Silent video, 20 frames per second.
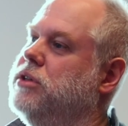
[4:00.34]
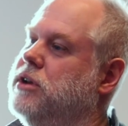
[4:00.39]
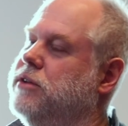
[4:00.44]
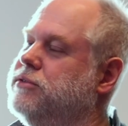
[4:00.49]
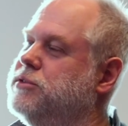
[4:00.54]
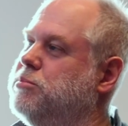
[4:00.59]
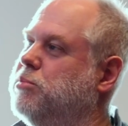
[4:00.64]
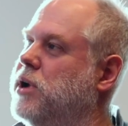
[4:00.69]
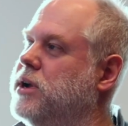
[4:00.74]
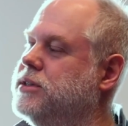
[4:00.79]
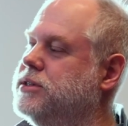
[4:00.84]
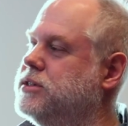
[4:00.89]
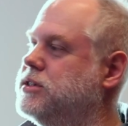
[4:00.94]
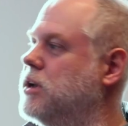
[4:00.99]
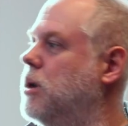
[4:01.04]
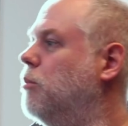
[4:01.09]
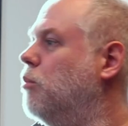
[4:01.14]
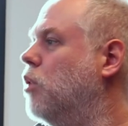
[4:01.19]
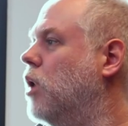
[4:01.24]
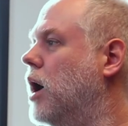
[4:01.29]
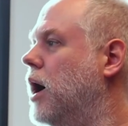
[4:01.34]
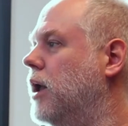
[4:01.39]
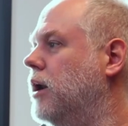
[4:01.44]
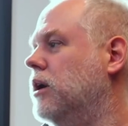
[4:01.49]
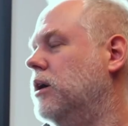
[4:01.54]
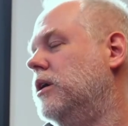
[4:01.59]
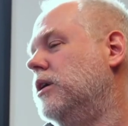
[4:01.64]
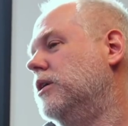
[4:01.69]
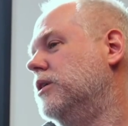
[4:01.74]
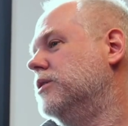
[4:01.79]
that have spread
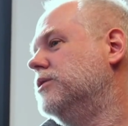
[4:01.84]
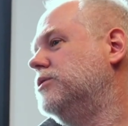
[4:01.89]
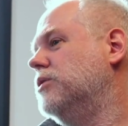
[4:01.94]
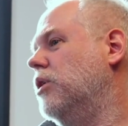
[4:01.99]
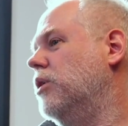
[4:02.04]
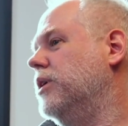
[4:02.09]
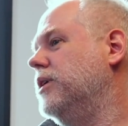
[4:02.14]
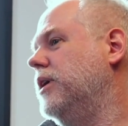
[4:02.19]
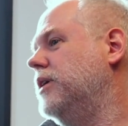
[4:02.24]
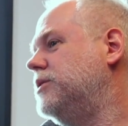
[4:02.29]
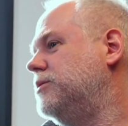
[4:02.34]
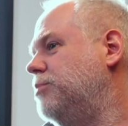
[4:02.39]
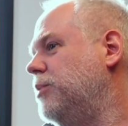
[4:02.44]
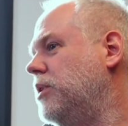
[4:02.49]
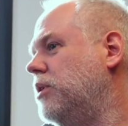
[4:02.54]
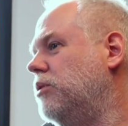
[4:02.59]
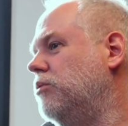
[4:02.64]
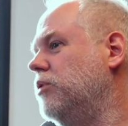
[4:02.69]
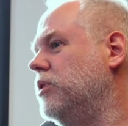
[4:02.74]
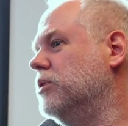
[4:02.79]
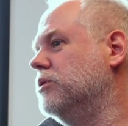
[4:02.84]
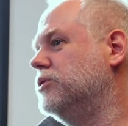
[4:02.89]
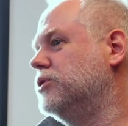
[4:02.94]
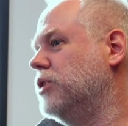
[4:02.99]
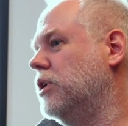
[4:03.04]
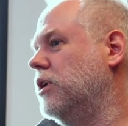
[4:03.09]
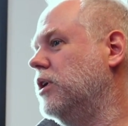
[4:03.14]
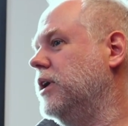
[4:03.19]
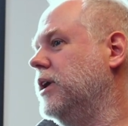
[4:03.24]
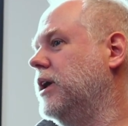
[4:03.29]
somewhat. So it's been a real
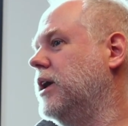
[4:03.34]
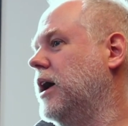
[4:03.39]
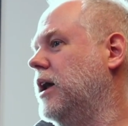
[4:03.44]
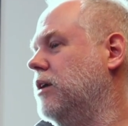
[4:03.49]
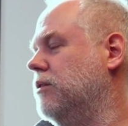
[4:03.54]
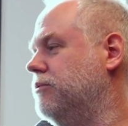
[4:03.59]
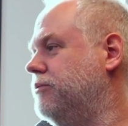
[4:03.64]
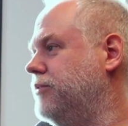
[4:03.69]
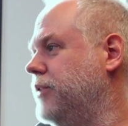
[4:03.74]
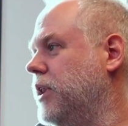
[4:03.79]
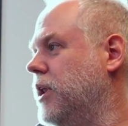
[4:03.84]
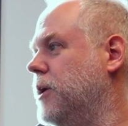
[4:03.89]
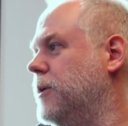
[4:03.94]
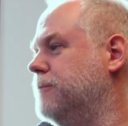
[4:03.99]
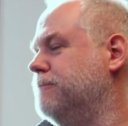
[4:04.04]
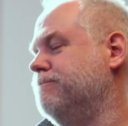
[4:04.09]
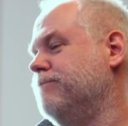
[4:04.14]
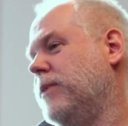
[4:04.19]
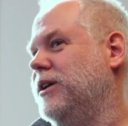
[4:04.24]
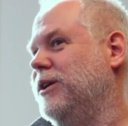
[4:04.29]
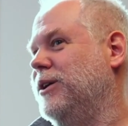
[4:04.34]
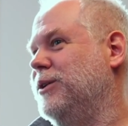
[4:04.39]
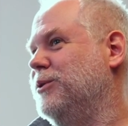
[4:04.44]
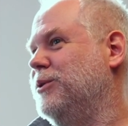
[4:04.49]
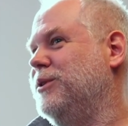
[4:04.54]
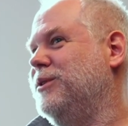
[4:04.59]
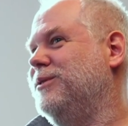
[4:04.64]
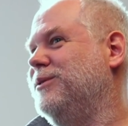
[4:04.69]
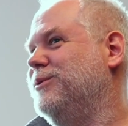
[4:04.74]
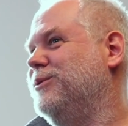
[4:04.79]
journey, kind of,
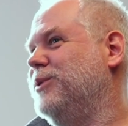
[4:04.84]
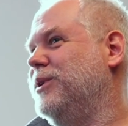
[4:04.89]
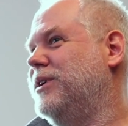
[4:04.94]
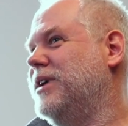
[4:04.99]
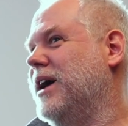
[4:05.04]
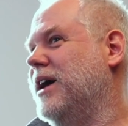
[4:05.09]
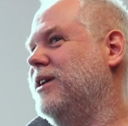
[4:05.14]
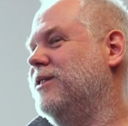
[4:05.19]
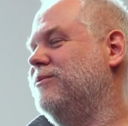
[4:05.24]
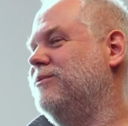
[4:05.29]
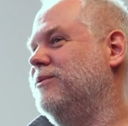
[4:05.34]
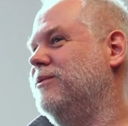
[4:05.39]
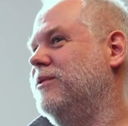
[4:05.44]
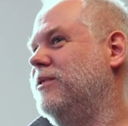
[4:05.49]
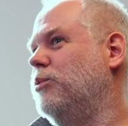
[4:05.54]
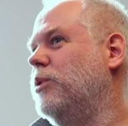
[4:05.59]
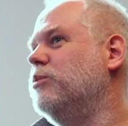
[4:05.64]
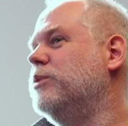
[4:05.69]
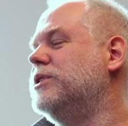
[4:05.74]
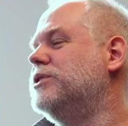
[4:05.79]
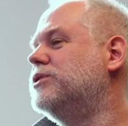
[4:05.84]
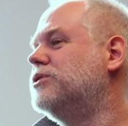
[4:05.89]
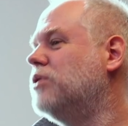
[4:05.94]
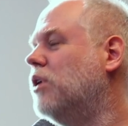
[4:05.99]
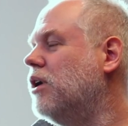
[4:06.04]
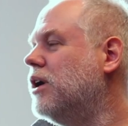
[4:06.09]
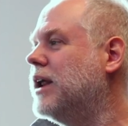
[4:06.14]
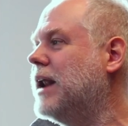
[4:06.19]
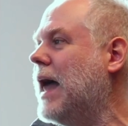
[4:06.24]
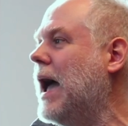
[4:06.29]
when we
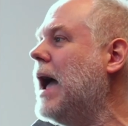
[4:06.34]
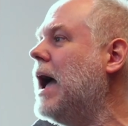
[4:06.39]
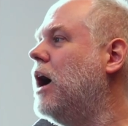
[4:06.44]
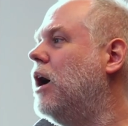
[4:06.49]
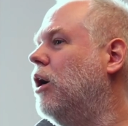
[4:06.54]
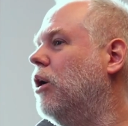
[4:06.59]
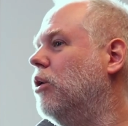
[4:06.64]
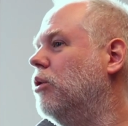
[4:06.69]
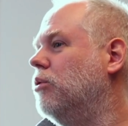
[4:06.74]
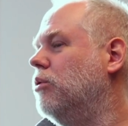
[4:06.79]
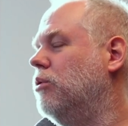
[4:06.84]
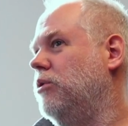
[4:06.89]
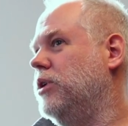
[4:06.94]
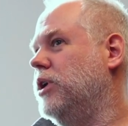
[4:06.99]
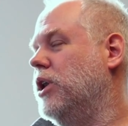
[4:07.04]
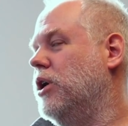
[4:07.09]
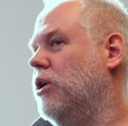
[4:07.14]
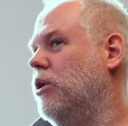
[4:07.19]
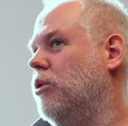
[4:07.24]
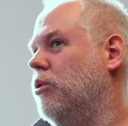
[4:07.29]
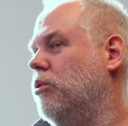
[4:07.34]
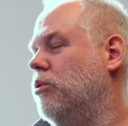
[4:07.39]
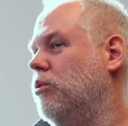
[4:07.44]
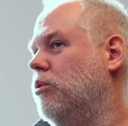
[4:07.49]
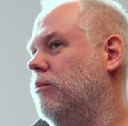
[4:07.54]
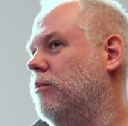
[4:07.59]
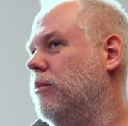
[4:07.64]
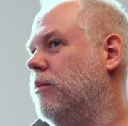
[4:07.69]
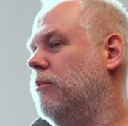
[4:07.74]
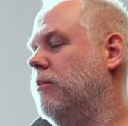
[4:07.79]
started out,
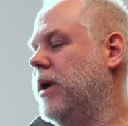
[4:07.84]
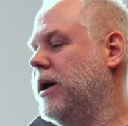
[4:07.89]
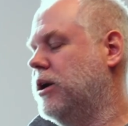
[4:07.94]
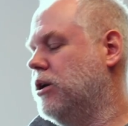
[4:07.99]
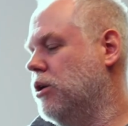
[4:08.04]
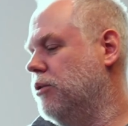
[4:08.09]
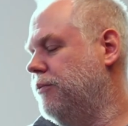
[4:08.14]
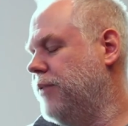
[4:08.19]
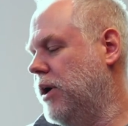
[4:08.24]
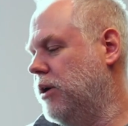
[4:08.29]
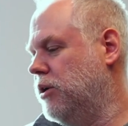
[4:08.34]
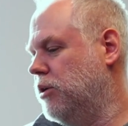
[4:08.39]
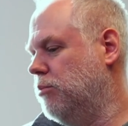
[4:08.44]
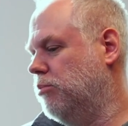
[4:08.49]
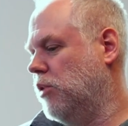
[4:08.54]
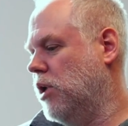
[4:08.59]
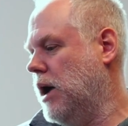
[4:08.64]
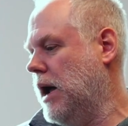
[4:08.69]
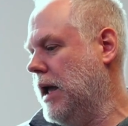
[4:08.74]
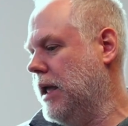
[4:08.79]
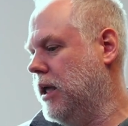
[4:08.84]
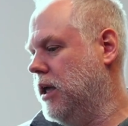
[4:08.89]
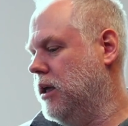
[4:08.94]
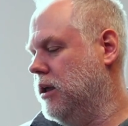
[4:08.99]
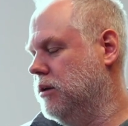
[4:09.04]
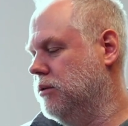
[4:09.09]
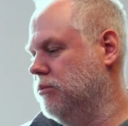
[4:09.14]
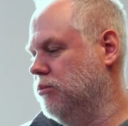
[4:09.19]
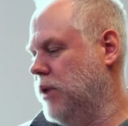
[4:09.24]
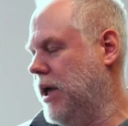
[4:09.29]
my co-founder,
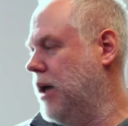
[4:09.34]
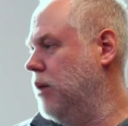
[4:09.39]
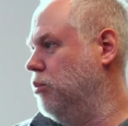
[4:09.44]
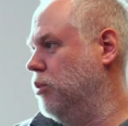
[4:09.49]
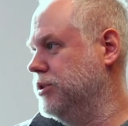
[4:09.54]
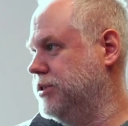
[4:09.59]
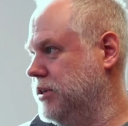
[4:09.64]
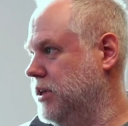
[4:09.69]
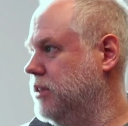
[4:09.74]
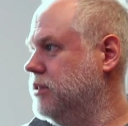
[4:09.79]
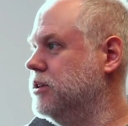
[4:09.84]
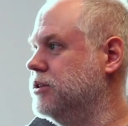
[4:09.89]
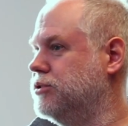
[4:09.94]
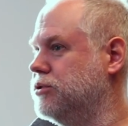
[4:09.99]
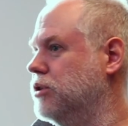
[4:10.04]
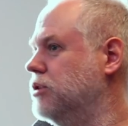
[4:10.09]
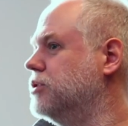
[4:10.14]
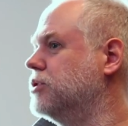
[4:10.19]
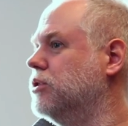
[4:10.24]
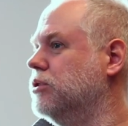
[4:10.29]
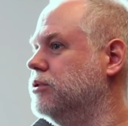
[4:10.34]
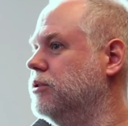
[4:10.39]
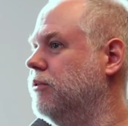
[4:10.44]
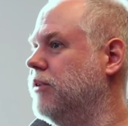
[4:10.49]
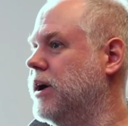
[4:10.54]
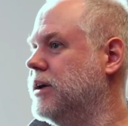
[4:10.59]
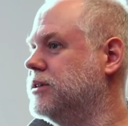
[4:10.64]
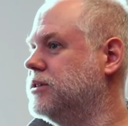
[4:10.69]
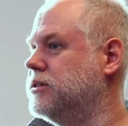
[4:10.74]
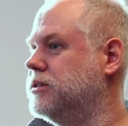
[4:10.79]
Brian, was in the surgical
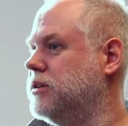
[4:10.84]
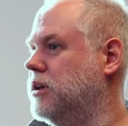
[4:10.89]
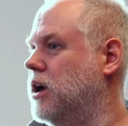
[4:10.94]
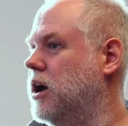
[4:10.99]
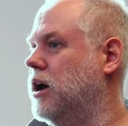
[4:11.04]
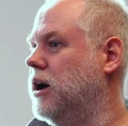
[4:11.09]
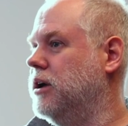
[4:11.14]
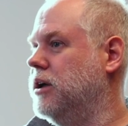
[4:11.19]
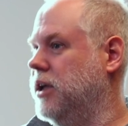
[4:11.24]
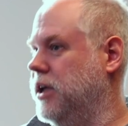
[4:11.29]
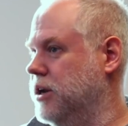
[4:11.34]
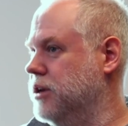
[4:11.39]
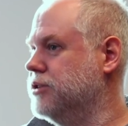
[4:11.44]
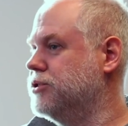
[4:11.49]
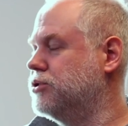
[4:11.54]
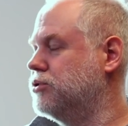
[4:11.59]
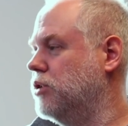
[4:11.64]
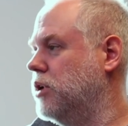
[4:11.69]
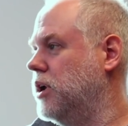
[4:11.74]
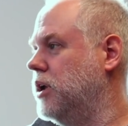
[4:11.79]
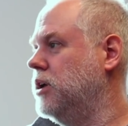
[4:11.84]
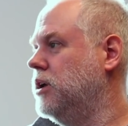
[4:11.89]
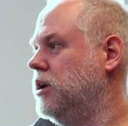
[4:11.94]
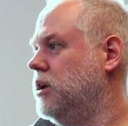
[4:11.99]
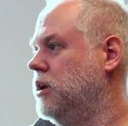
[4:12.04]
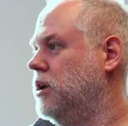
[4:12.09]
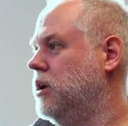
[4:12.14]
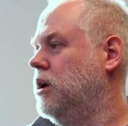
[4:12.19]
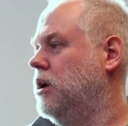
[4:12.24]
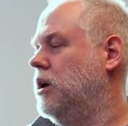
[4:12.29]
device industry,
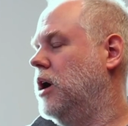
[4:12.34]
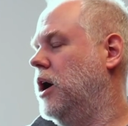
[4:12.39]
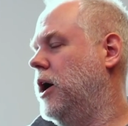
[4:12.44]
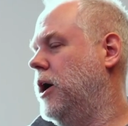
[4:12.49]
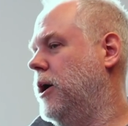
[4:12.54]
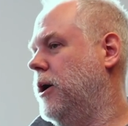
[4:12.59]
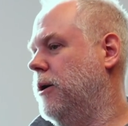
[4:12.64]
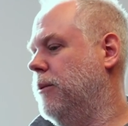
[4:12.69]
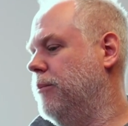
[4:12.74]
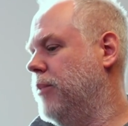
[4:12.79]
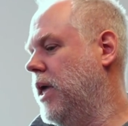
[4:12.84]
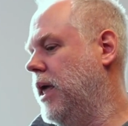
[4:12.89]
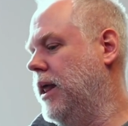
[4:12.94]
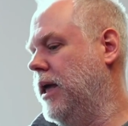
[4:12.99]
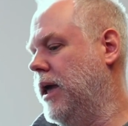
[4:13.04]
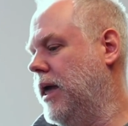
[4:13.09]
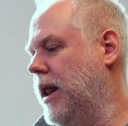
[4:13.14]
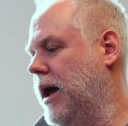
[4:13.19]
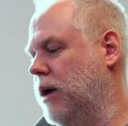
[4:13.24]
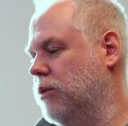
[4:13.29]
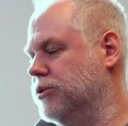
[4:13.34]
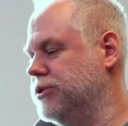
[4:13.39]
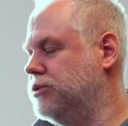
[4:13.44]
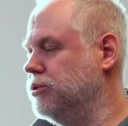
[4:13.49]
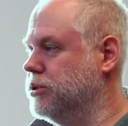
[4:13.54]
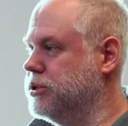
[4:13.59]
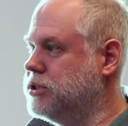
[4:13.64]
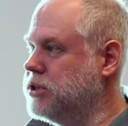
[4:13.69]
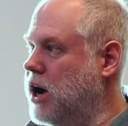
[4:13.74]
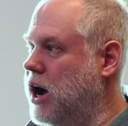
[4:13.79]
and I was
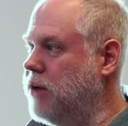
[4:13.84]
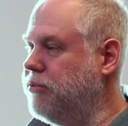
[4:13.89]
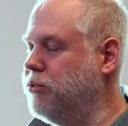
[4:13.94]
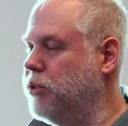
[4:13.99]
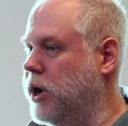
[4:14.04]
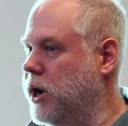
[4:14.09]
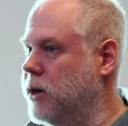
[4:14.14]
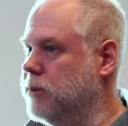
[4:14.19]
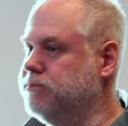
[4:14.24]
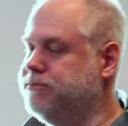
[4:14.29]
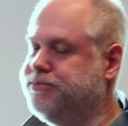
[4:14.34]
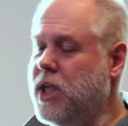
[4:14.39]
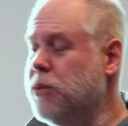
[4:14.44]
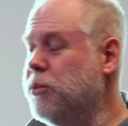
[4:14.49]
doing software.